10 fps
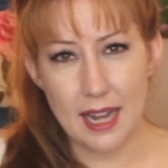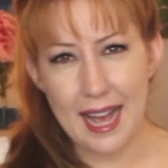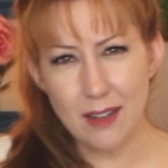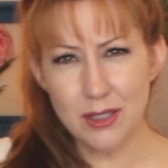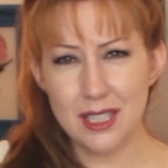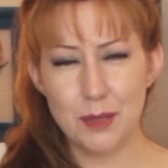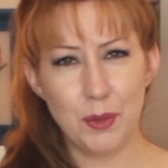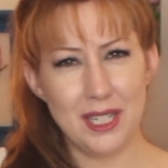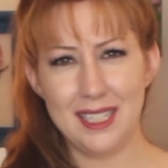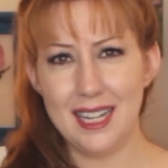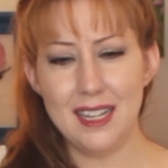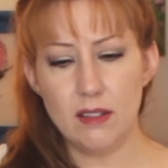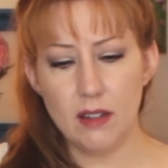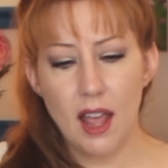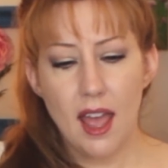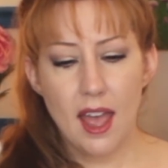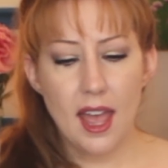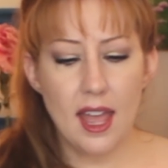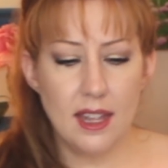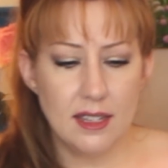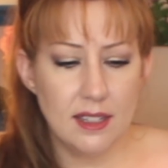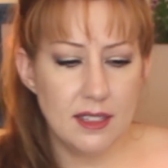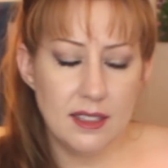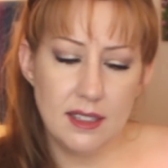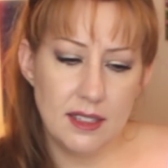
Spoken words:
a house that's burning down. And